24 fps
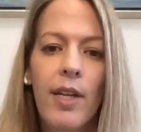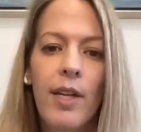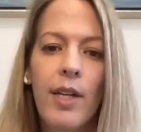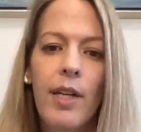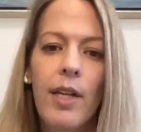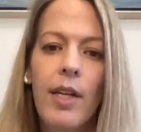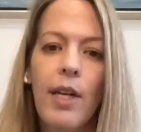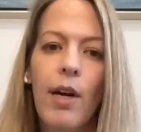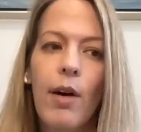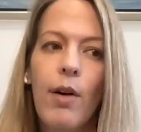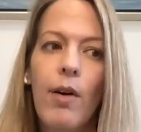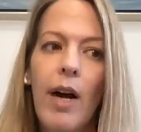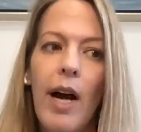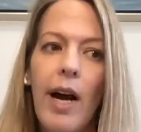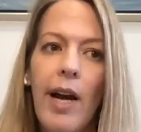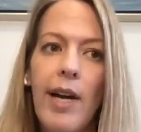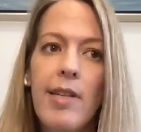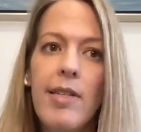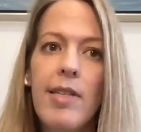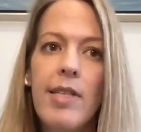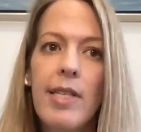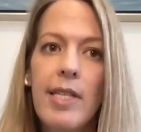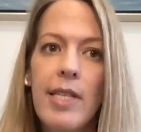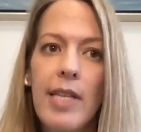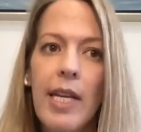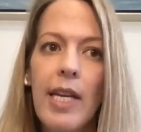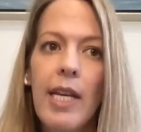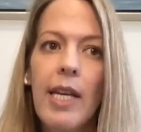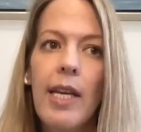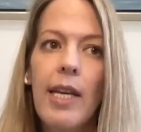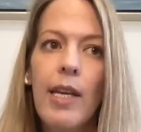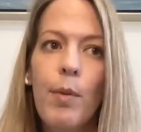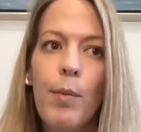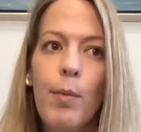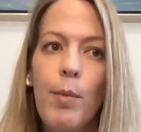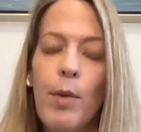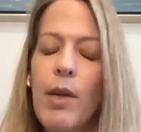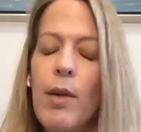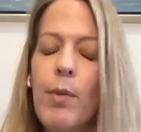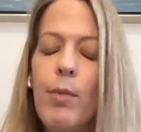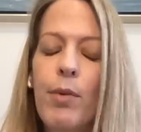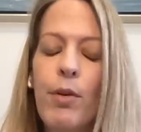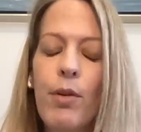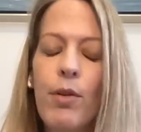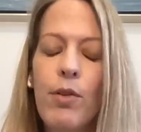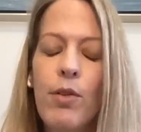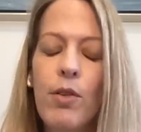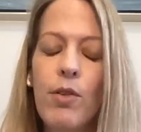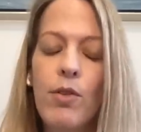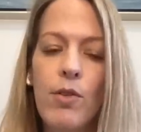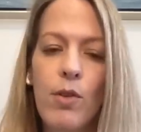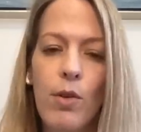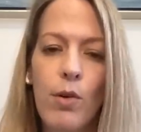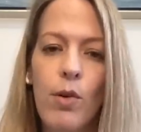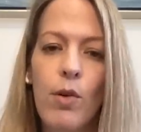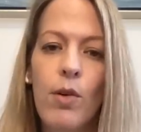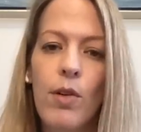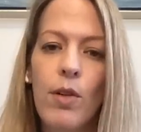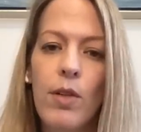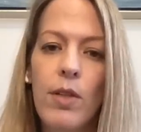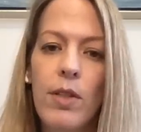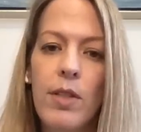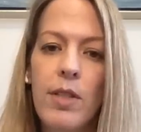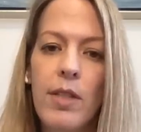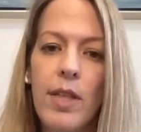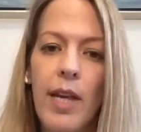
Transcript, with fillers: I see people's souls.